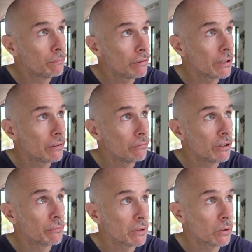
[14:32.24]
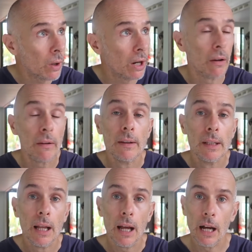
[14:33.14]
pretty reasonably well.
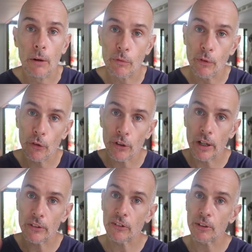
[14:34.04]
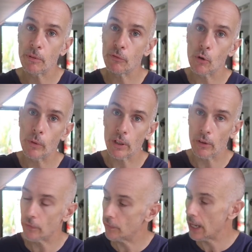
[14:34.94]
We've also, as I said before, we
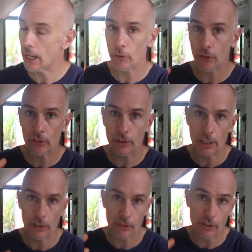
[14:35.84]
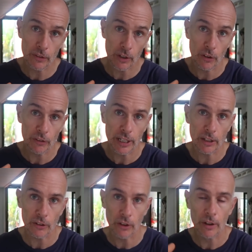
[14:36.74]
got the house, the
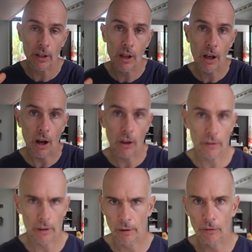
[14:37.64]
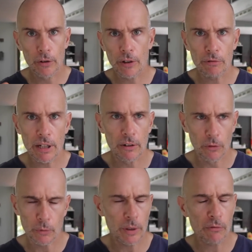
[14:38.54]
containers on 33
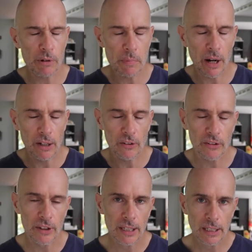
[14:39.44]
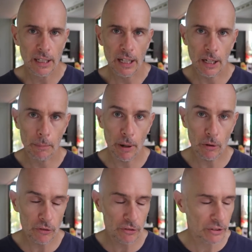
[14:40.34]
or 23 pylons,
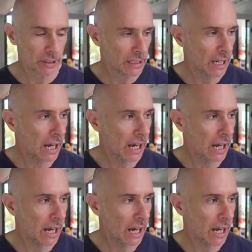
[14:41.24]
posts.